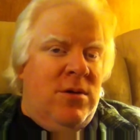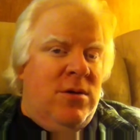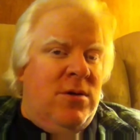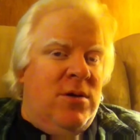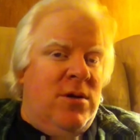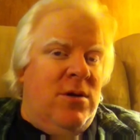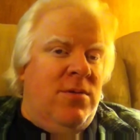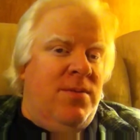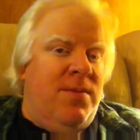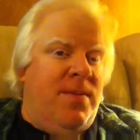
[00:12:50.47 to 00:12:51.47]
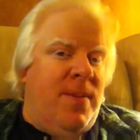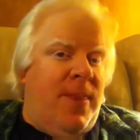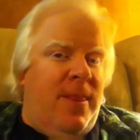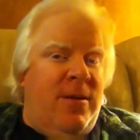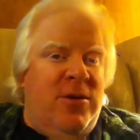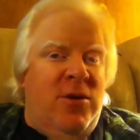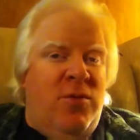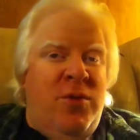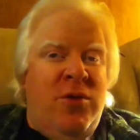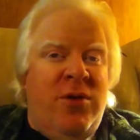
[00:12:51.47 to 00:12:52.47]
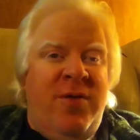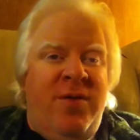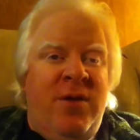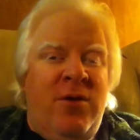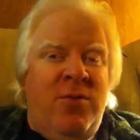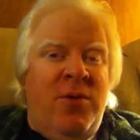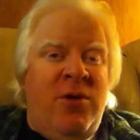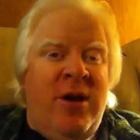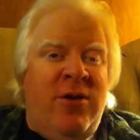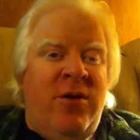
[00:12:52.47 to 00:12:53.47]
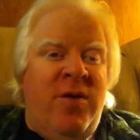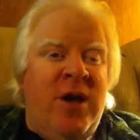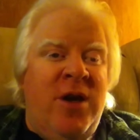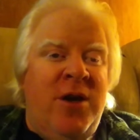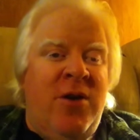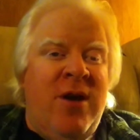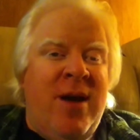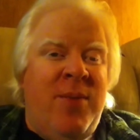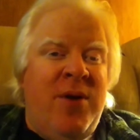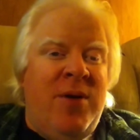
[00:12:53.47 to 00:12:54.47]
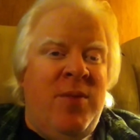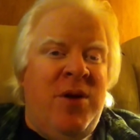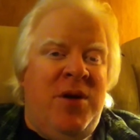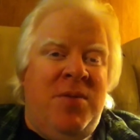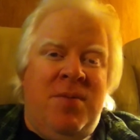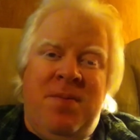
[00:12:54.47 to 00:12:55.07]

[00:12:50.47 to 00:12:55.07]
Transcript: So don't pull out the vegan crap on me.